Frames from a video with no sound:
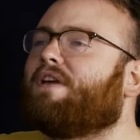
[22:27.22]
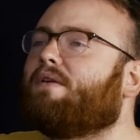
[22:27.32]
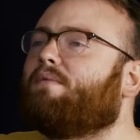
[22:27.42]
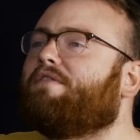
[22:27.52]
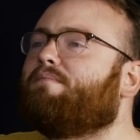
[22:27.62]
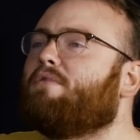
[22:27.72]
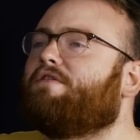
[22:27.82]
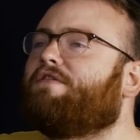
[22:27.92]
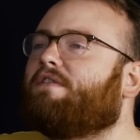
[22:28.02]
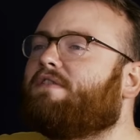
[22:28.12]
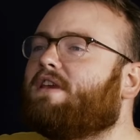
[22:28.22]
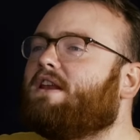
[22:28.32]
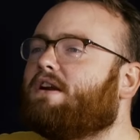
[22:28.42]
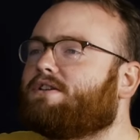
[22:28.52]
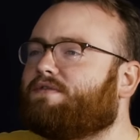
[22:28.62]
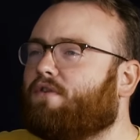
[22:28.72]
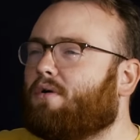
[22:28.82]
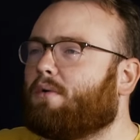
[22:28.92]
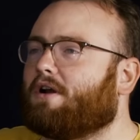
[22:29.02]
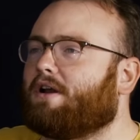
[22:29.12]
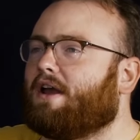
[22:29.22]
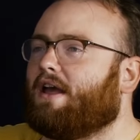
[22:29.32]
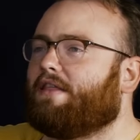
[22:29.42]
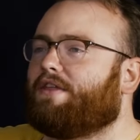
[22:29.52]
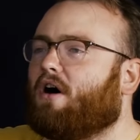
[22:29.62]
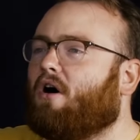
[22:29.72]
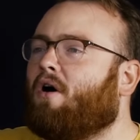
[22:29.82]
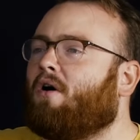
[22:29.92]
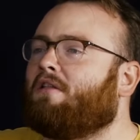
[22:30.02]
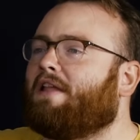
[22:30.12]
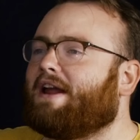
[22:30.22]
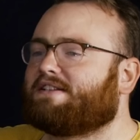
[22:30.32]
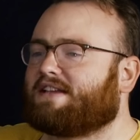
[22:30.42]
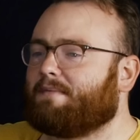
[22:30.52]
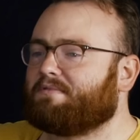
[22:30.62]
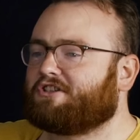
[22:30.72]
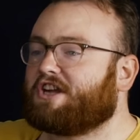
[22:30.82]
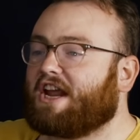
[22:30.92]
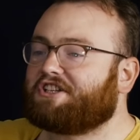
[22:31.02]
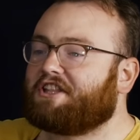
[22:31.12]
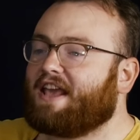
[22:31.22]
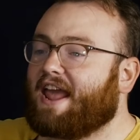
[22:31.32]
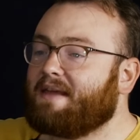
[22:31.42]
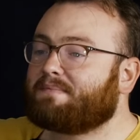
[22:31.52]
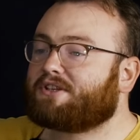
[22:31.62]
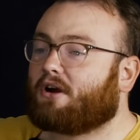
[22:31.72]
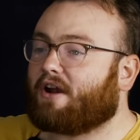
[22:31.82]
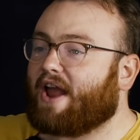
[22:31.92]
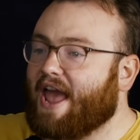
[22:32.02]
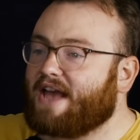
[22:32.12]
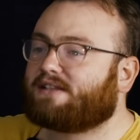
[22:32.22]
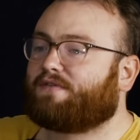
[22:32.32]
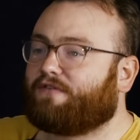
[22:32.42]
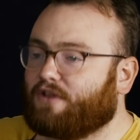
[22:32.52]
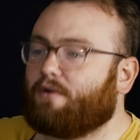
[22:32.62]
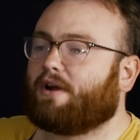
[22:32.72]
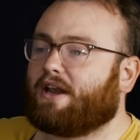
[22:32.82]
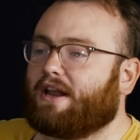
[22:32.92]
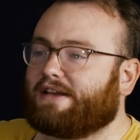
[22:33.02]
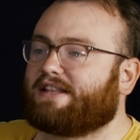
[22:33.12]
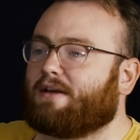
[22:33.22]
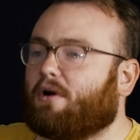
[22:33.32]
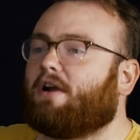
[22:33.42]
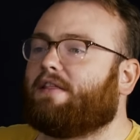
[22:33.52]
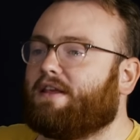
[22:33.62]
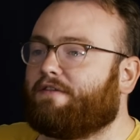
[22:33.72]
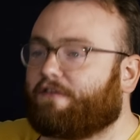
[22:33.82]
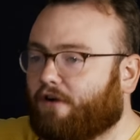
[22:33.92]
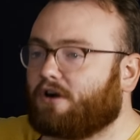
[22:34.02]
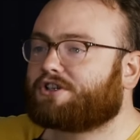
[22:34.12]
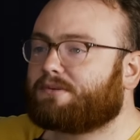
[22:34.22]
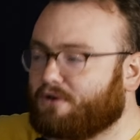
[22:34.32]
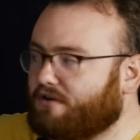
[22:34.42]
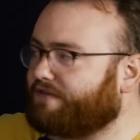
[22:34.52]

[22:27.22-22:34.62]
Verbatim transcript: We've moved fifteen years forward. Mm-hmm. The whole landscape has changed. The apes are as fluent as they were in the first movie.